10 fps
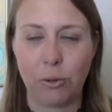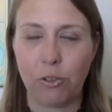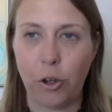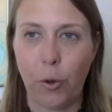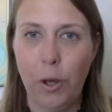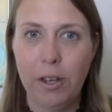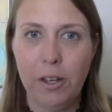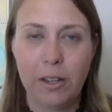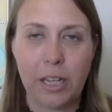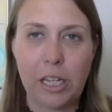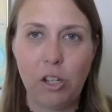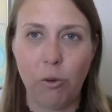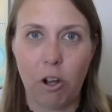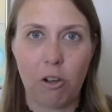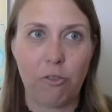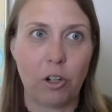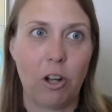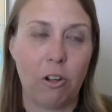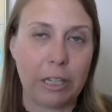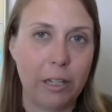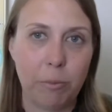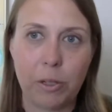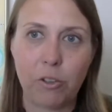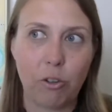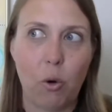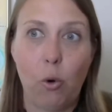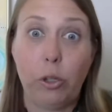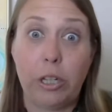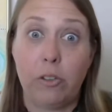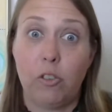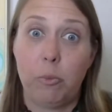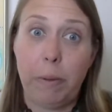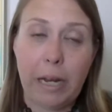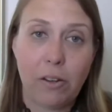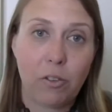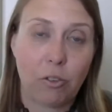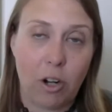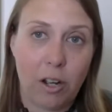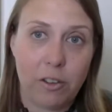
so thank you all for calling in, because you're holding space for